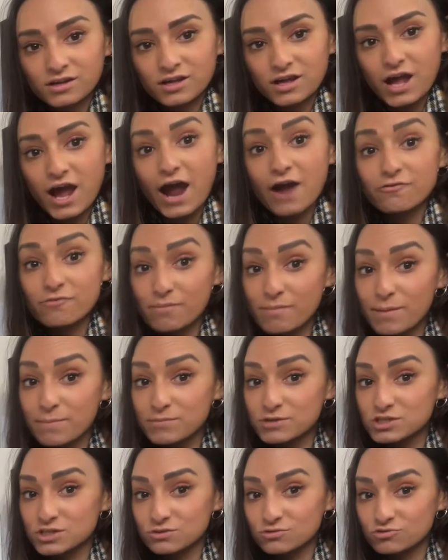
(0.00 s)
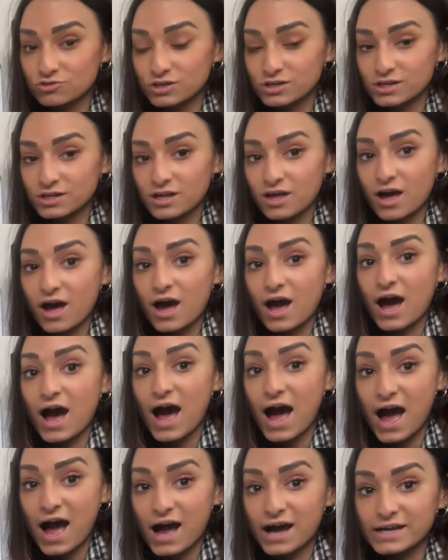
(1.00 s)
And remember, children,
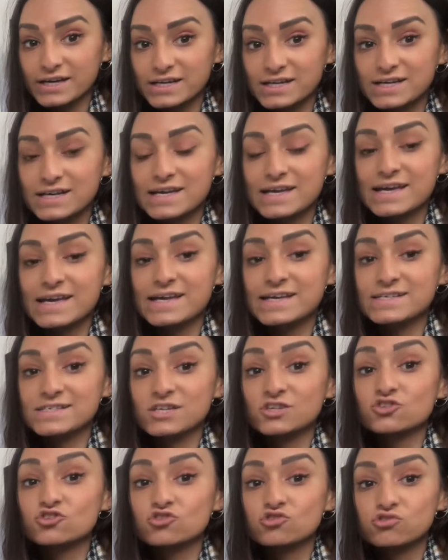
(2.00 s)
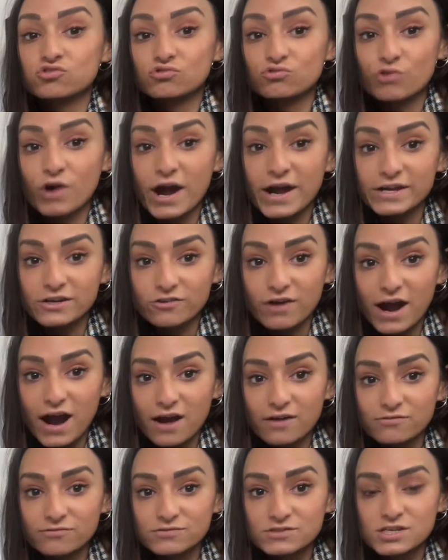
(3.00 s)
I is a
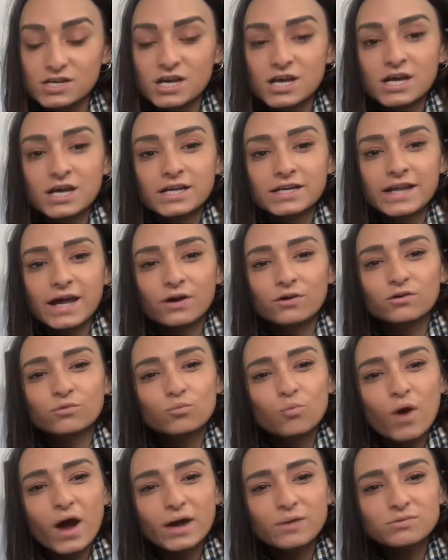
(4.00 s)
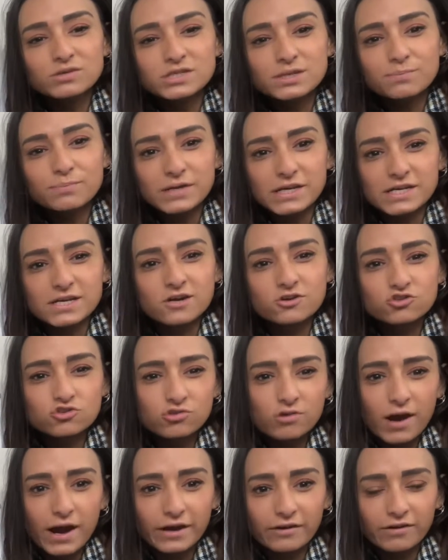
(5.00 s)
trigraph. Now, why would it be a
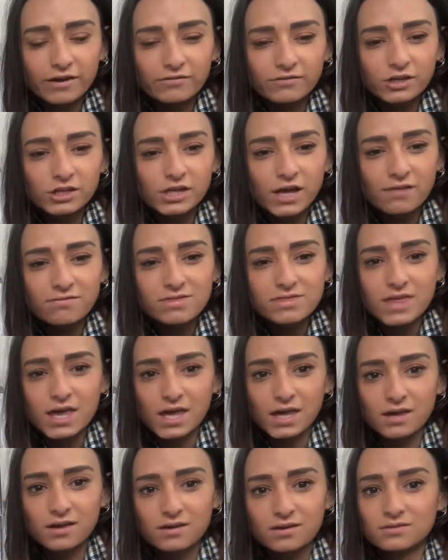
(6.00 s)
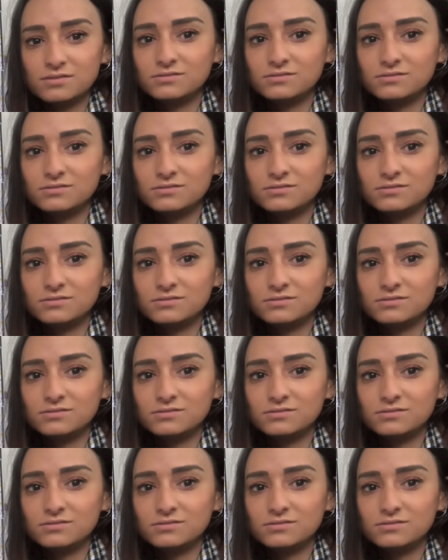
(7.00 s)
trigraph? Can you have a think?